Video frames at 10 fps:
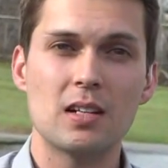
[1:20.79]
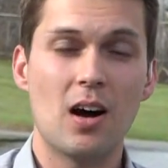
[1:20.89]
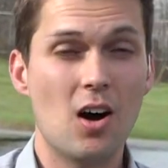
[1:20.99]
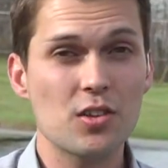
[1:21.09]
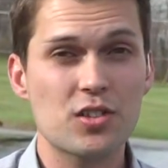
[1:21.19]

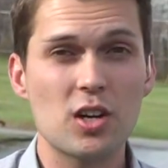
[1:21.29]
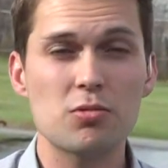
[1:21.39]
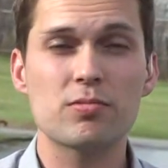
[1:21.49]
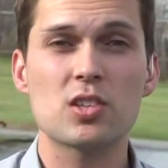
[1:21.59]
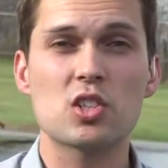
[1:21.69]

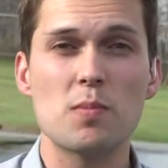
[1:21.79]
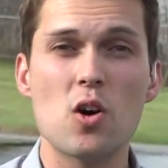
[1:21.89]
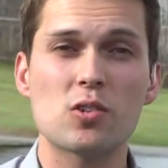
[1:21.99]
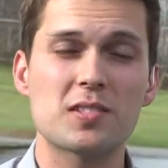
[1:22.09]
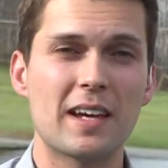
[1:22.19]
Also, the
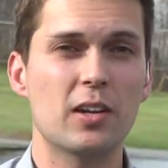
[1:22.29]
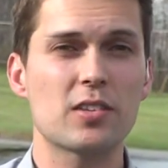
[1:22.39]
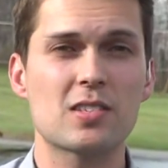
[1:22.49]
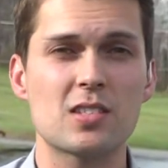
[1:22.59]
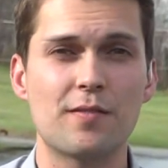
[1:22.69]
smoke
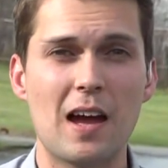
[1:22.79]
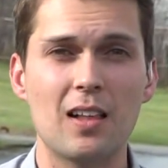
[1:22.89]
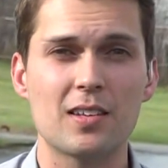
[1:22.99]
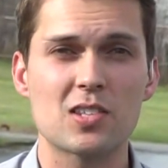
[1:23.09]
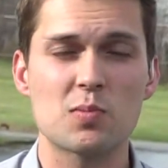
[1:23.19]
settled into the
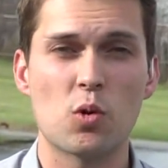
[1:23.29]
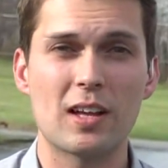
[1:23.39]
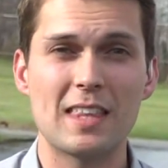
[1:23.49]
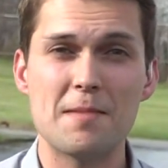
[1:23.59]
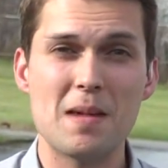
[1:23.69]
valley this
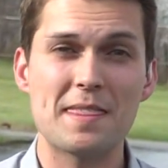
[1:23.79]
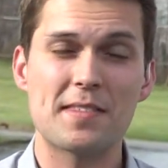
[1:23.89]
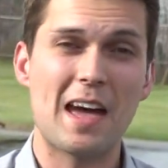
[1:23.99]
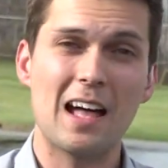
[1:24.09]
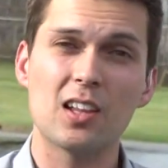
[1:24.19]
morning. That meant
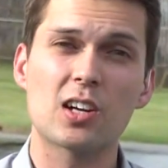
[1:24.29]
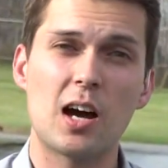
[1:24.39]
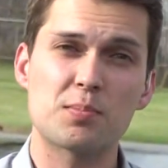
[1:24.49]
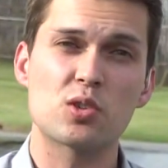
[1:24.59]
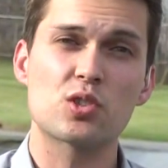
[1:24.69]
that the
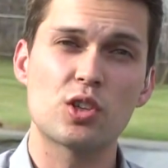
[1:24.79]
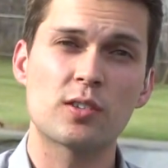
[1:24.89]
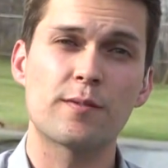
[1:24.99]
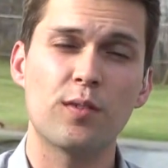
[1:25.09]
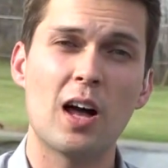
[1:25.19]
helicopters
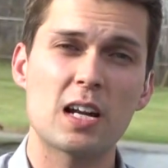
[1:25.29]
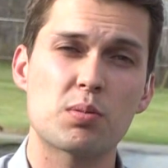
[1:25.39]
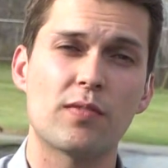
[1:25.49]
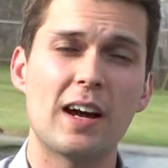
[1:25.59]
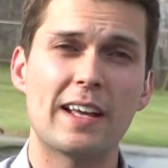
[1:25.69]
couldn't fly to
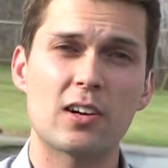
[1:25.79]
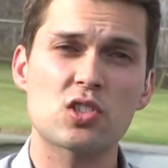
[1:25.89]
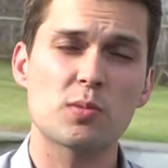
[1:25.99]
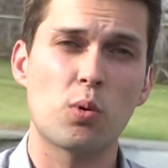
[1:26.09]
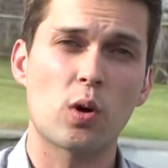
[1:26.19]
provide air
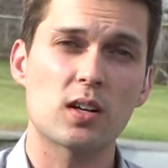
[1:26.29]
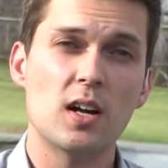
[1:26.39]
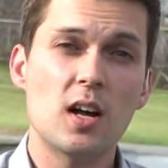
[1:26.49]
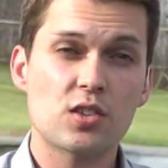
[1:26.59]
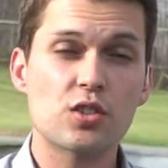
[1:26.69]
support.
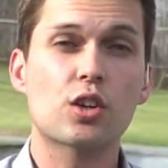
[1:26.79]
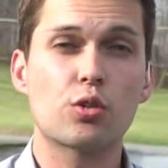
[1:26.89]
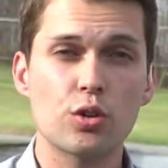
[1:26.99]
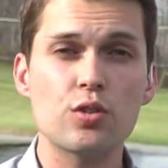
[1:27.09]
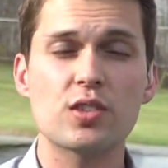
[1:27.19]
So the
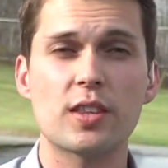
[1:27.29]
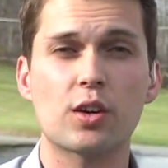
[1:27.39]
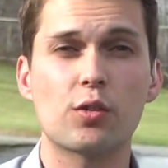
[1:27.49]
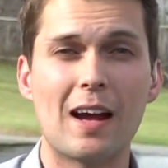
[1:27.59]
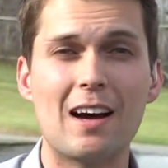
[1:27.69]
crews on the
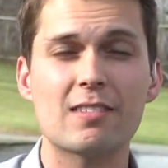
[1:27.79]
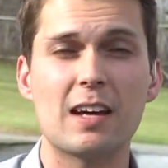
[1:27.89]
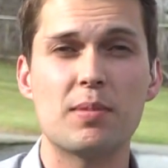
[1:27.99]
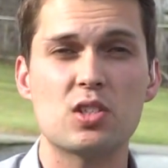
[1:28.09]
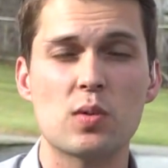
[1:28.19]
ground
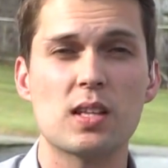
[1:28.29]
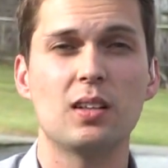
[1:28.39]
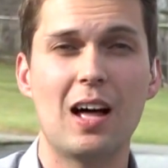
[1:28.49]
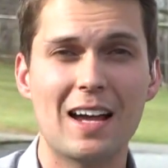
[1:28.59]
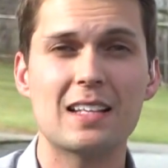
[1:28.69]
have been doing the
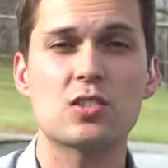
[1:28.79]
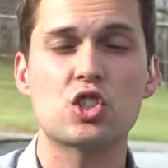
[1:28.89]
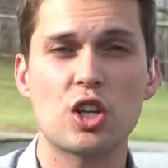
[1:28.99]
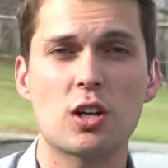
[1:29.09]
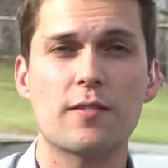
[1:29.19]
lion's
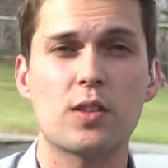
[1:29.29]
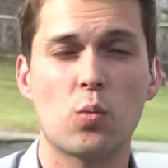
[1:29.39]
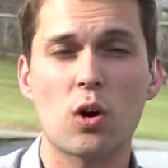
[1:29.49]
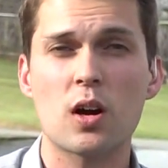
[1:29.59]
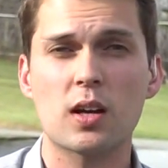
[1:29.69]
share of the
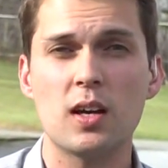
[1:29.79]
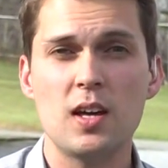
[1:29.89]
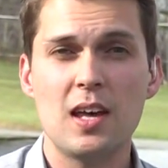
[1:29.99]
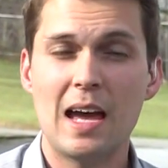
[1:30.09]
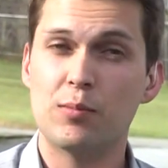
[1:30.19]
work,
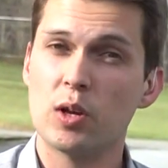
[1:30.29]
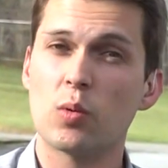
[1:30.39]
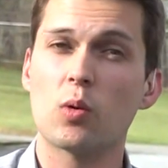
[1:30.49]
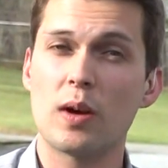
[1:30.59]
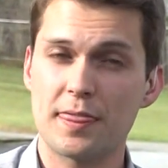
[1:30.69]
and we
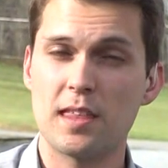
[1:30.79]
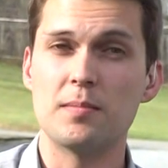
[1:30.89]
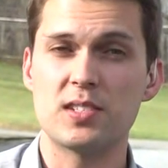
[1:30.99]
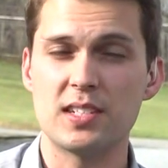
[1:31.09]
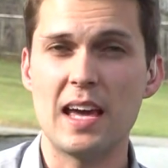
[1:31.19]
were with them
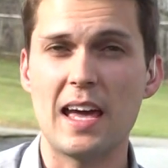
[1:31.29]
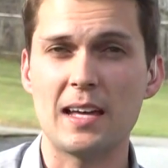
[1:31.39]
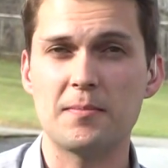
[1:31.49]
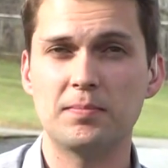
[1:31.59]
today.